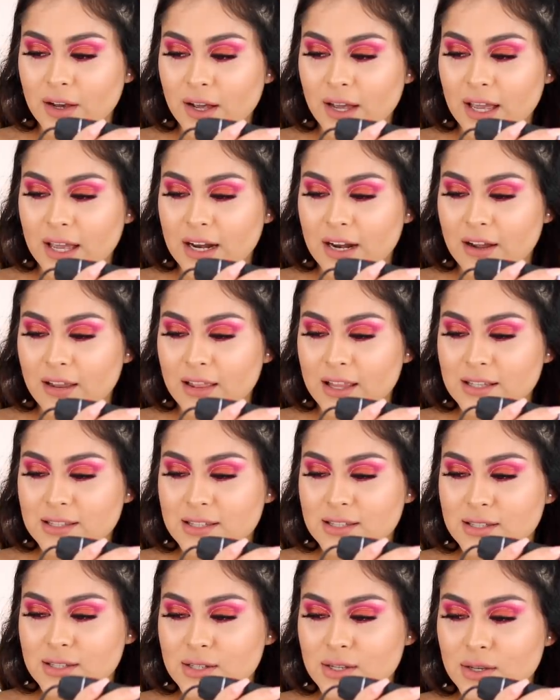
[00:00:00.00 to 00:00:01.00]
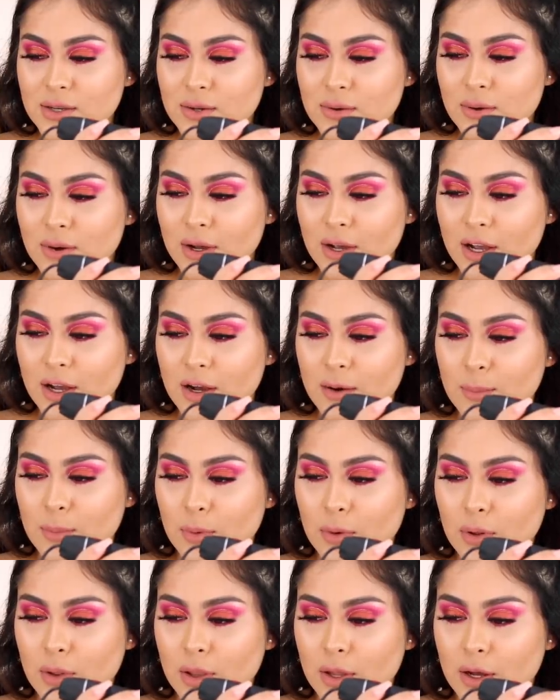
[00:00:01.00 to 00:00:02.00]
Okay, now let's do a
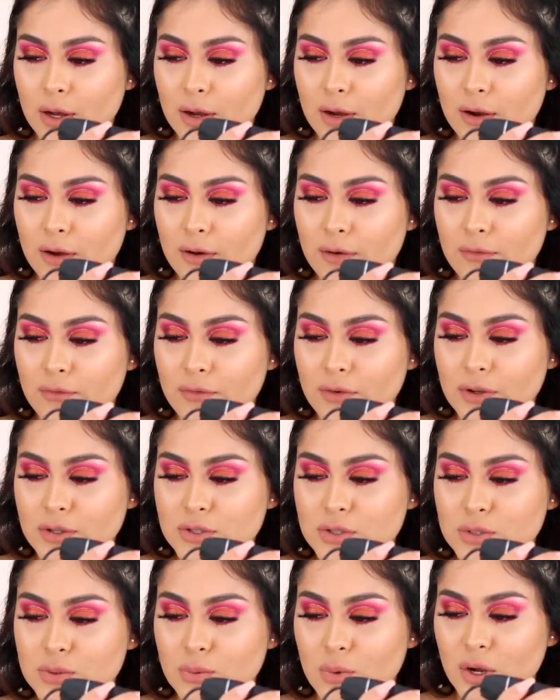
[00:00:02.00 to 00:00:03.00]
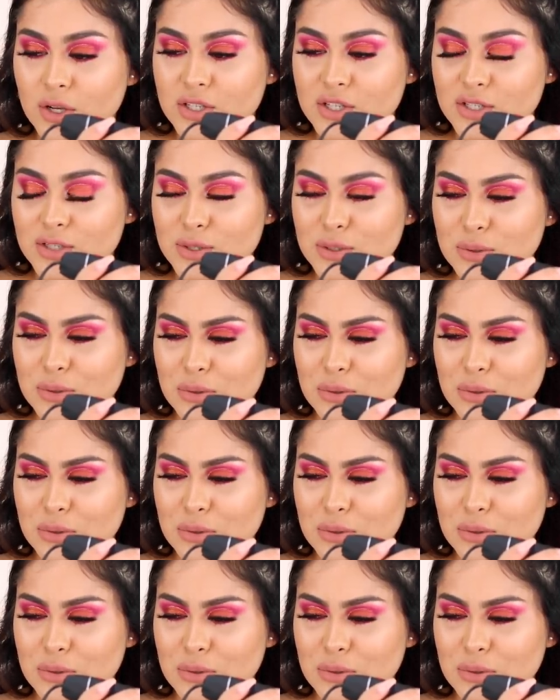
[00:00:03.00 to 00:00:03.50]
couple of swatches.